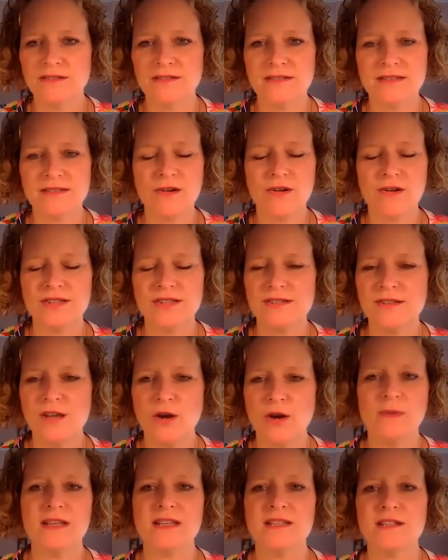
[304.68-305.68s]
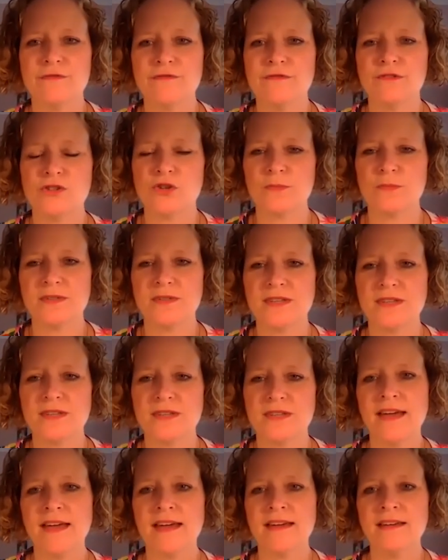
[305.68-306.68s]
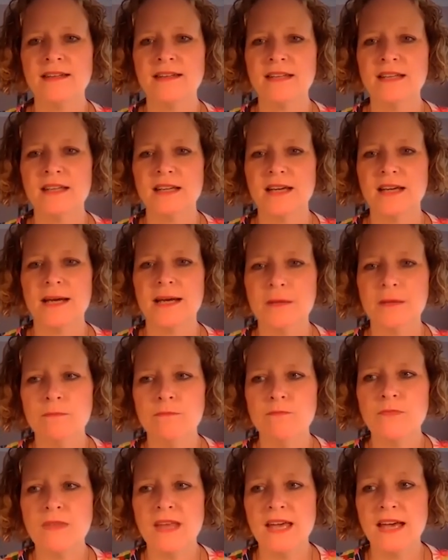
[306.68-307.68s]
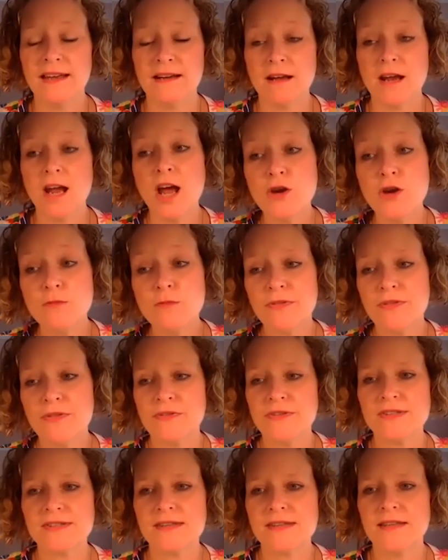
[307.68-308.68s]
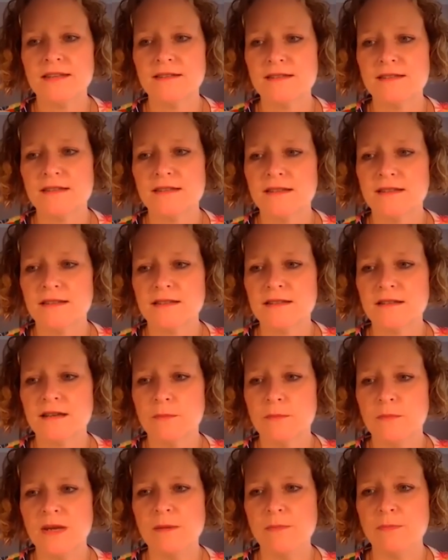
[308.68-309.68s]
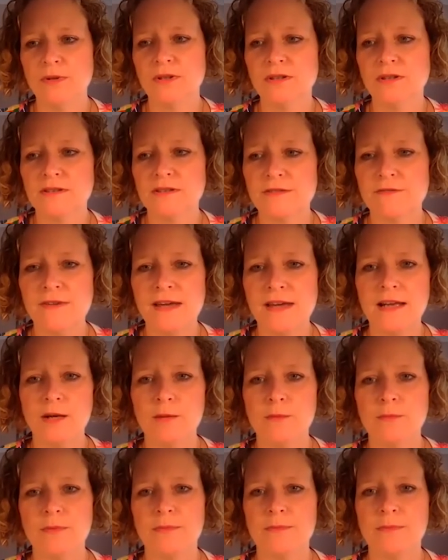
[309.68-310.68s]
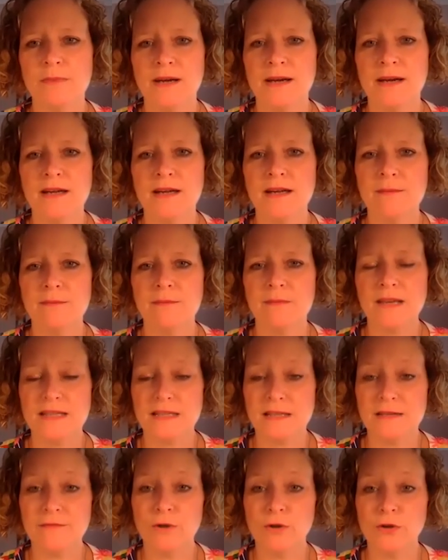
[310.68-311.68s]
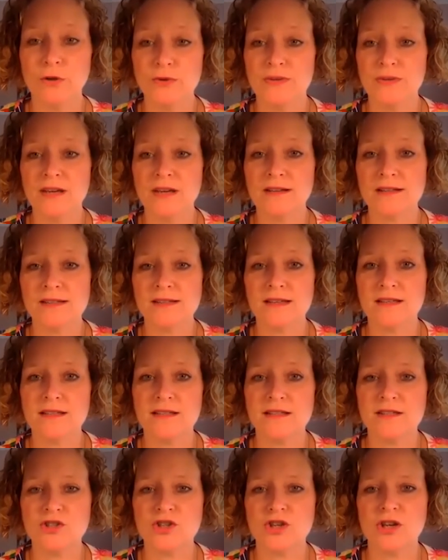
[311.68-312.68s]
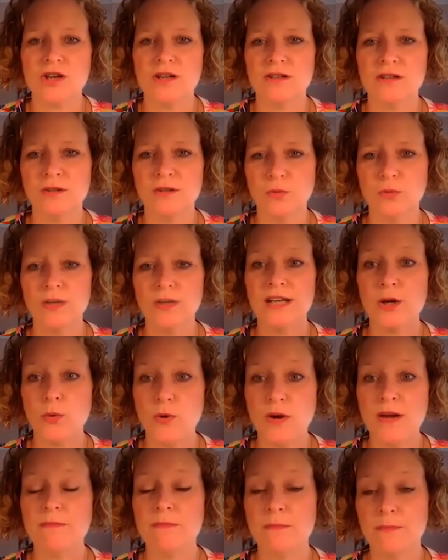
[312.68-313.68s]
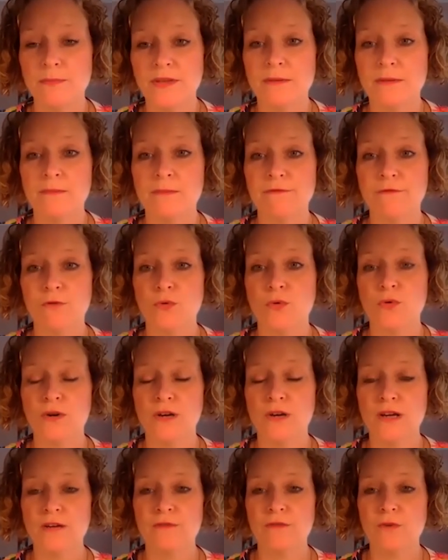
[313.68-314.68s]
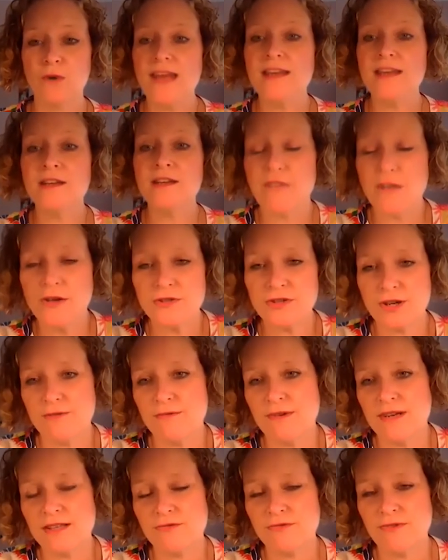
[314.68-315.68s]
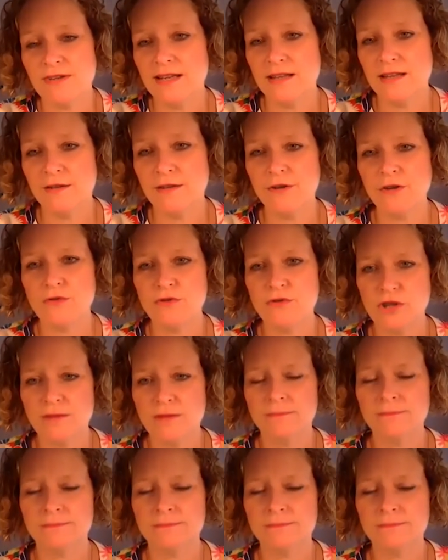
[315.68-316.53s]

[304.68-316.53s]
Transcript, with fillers: There are so many different jobs out there. Um, and I hope that the skills that people develop by getting involved with the Young Scientist Journal will equip them for for any of those careers really in the future.